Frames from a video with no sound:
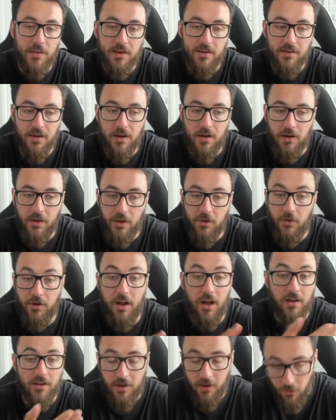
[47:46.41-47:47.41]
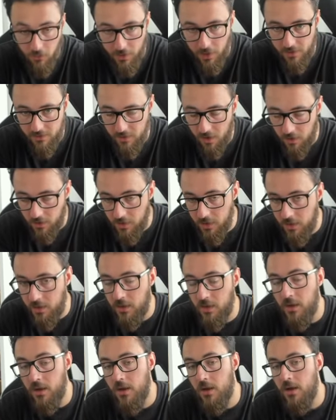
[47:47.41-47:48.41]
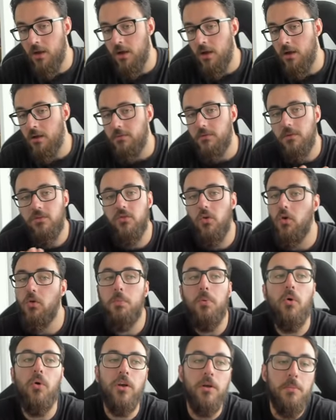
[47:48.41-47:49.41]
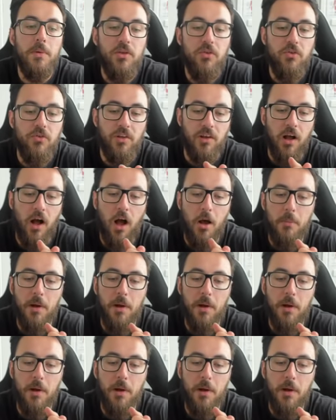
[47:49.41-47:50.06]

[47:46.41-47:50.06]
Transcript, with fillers: that target or I can't kill that target, there's no point in me using R.